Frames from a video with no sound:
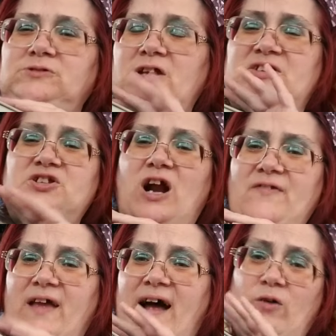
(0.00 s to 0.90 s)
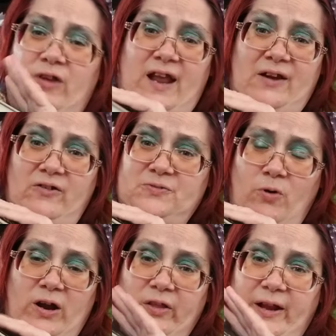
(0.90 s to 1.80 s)
it starts out. It ain't no
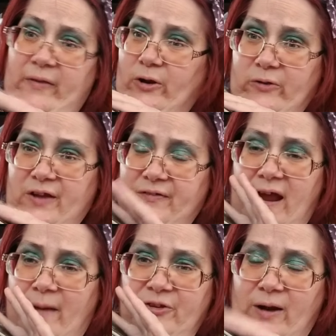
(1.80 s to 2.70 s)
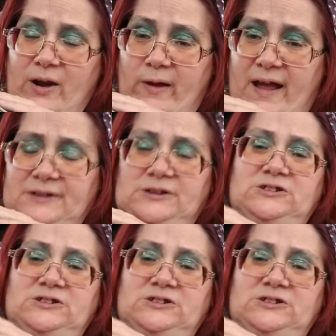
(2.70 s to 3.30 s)
spoiler either because it happens right away.